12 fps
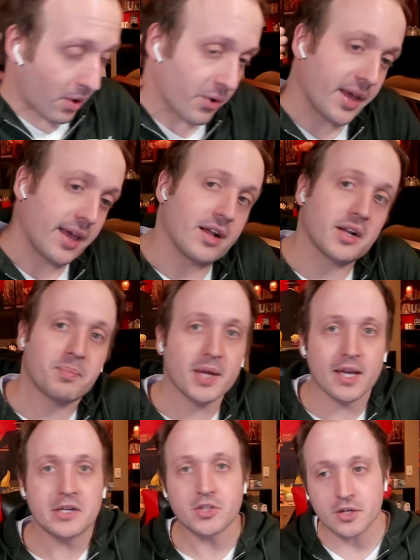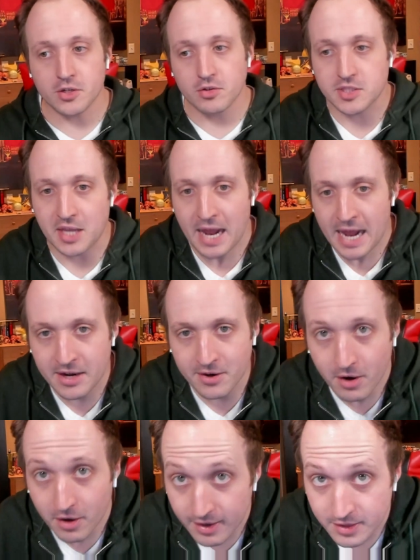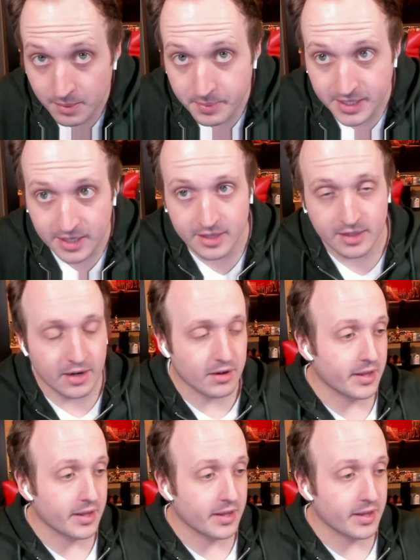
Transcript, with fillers: Okay, being introduced to Einar in the beginning there,